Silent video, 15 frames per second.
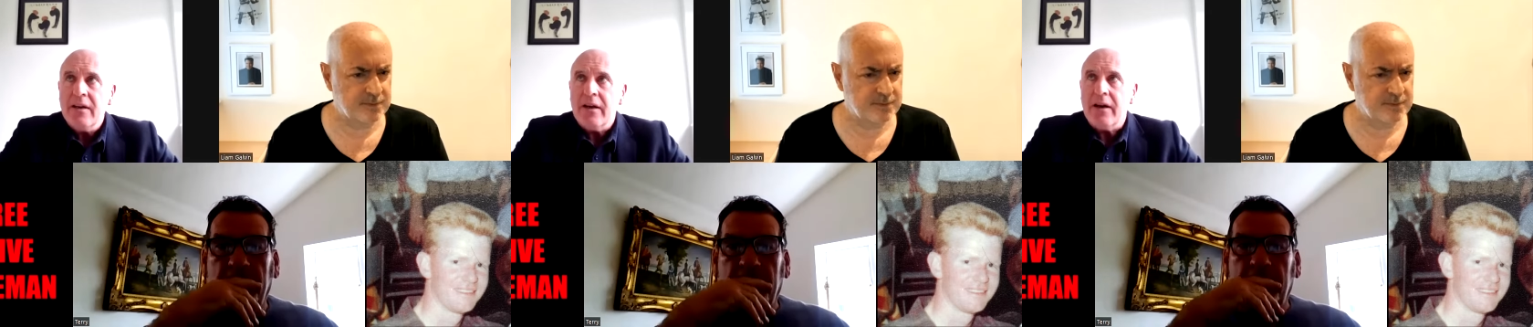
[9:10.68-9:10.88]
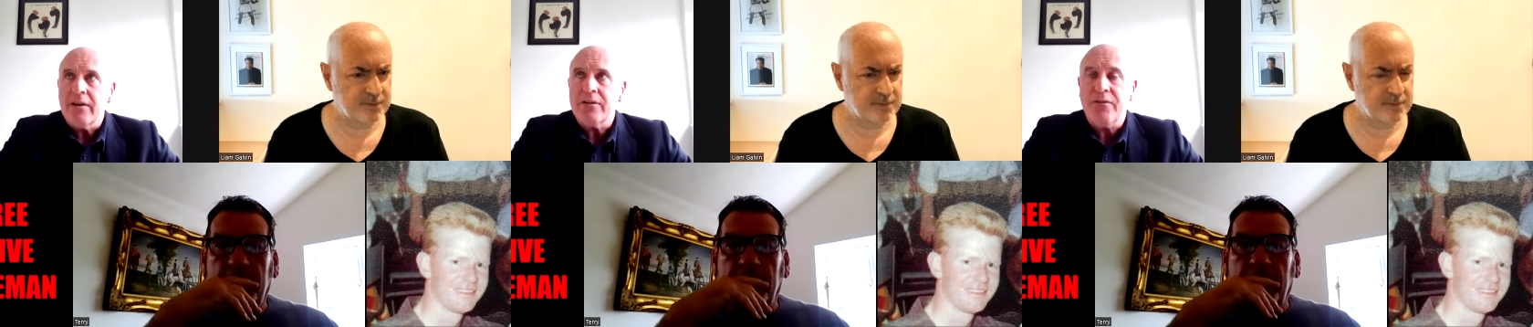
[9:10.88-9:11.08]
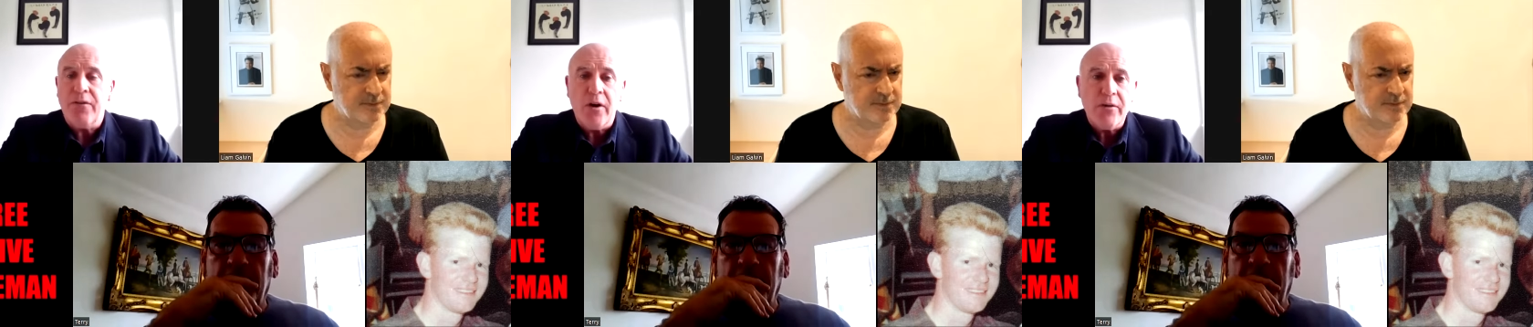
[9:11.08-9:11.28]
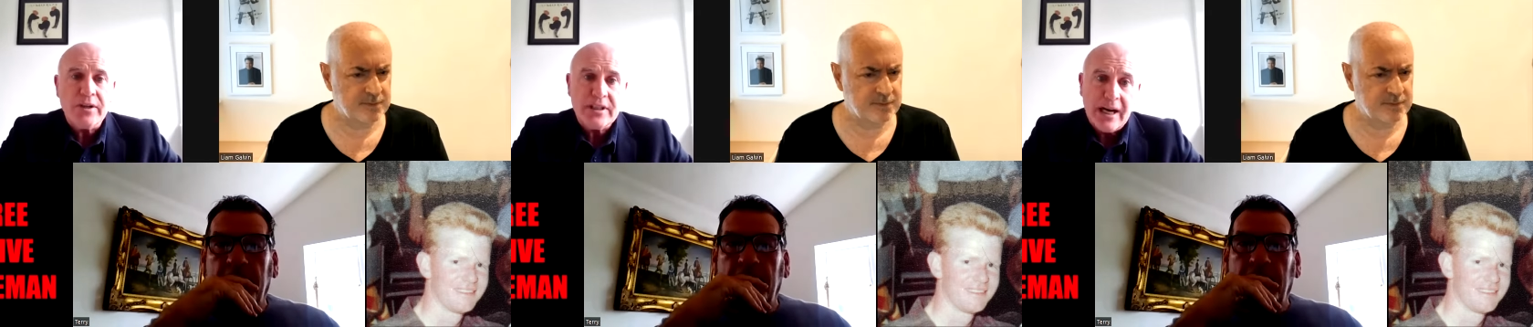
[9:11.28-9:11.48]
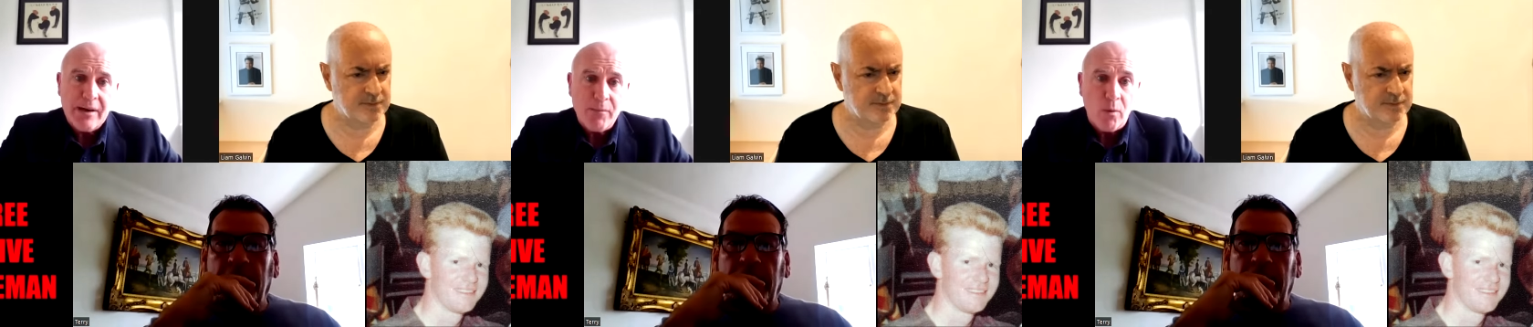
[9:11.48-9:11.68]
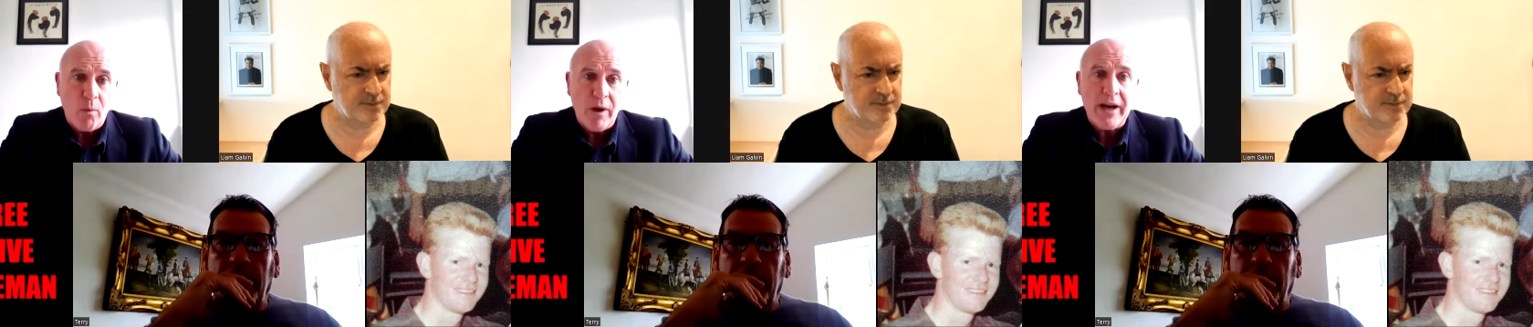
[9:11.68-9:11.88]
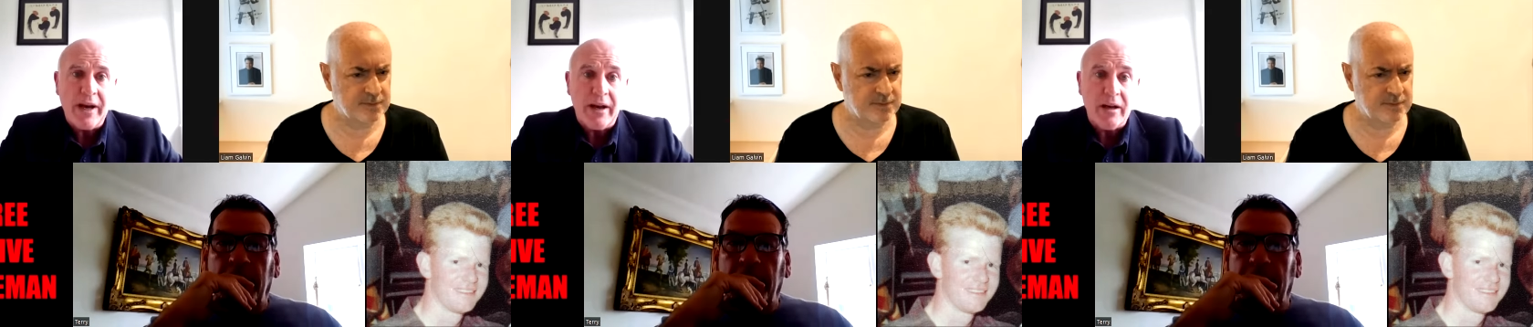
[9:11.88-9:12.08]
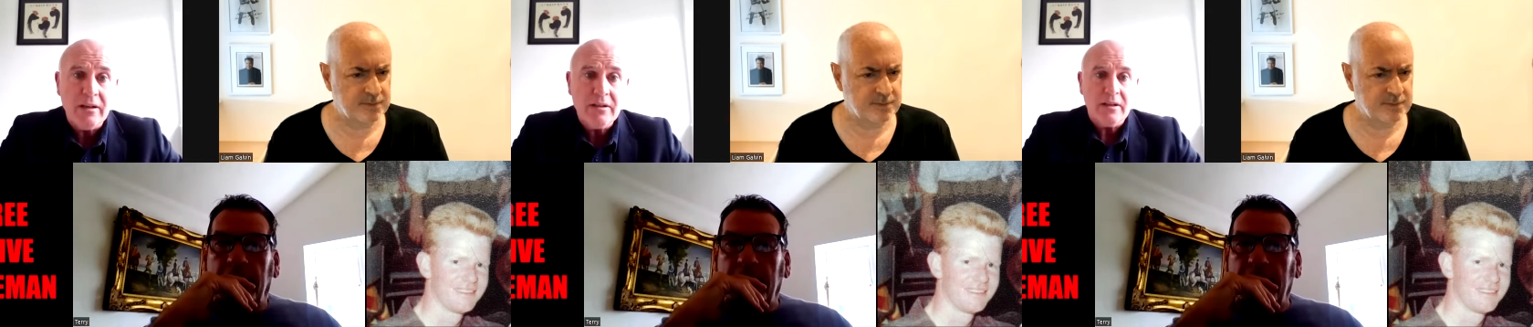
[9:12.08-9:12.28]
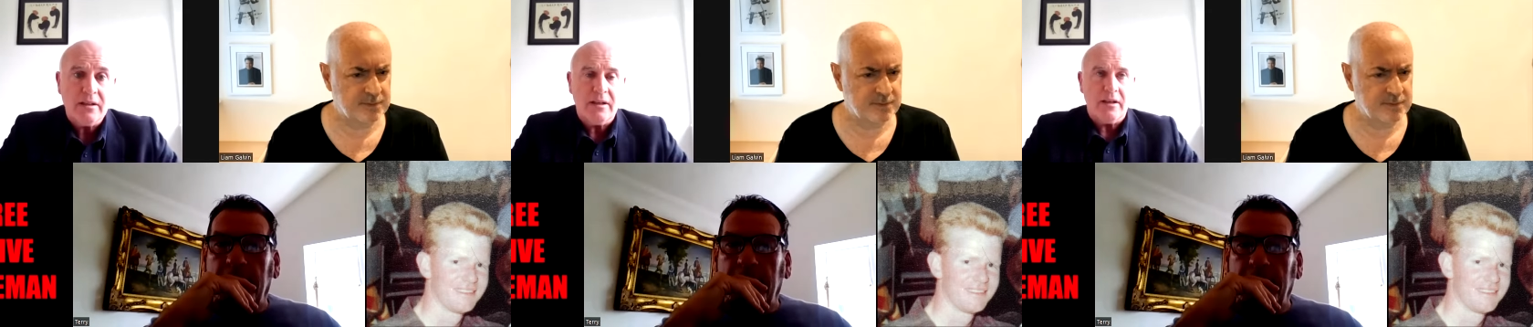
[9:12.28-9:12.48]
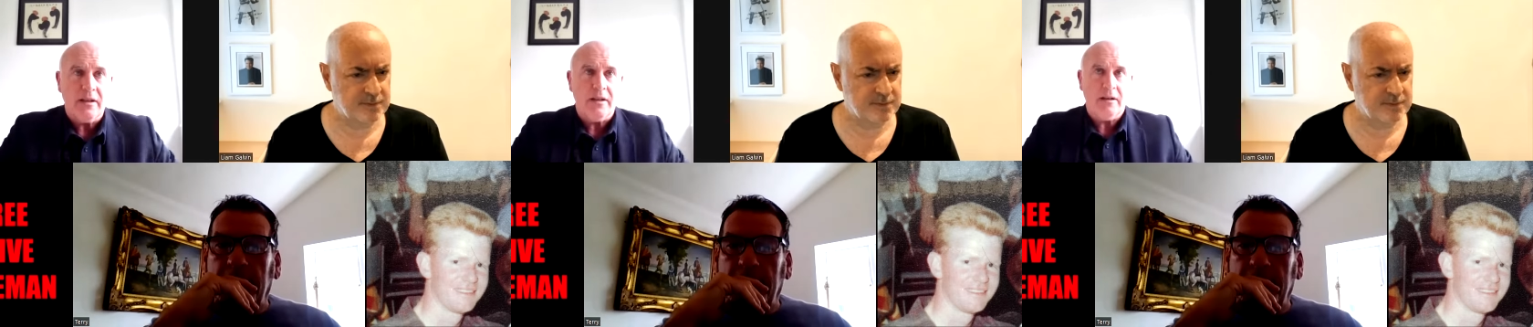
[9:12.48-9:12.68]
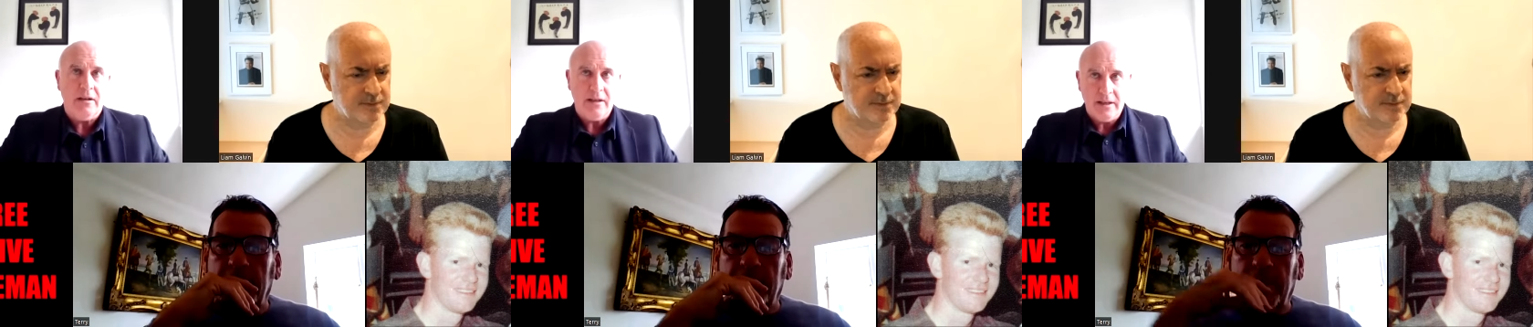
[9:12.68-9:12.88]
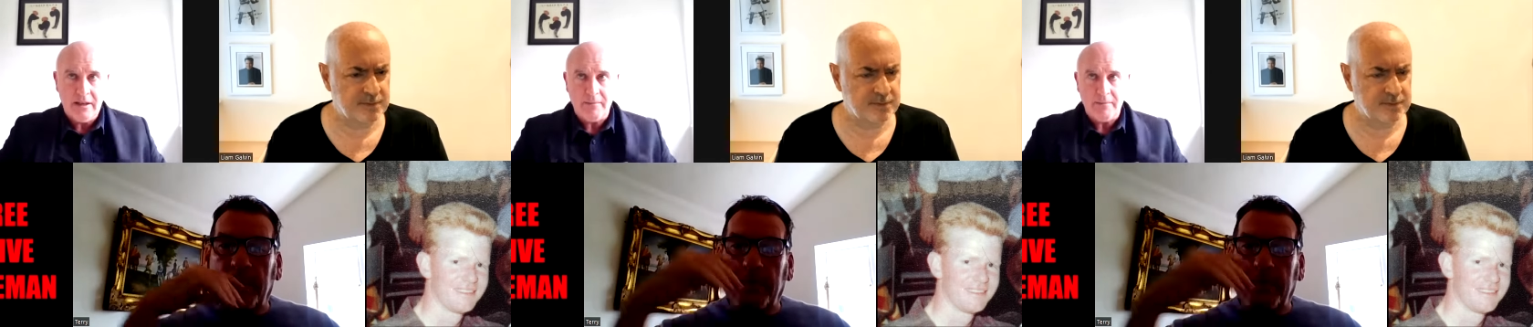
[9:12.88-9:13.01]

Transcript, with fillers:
Speaker 1: as far as I'm aware, and I